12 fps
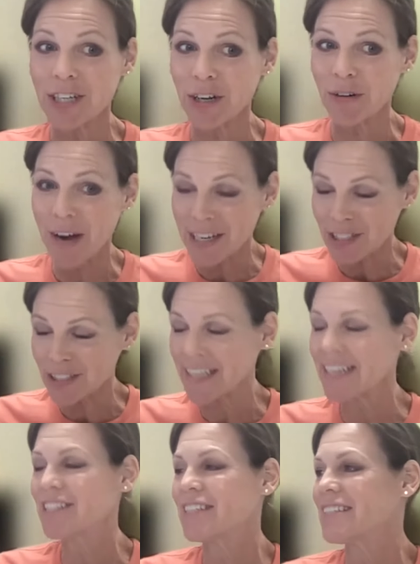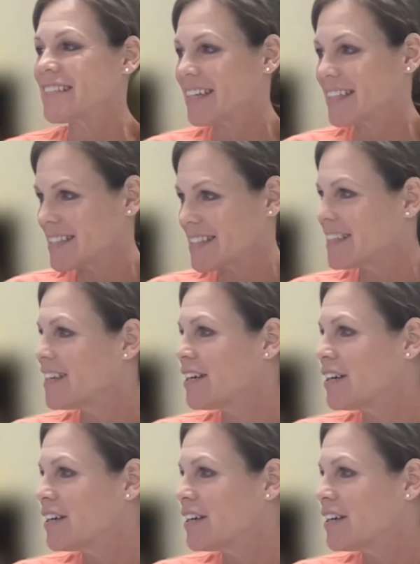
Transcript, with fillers: Congratulations. That's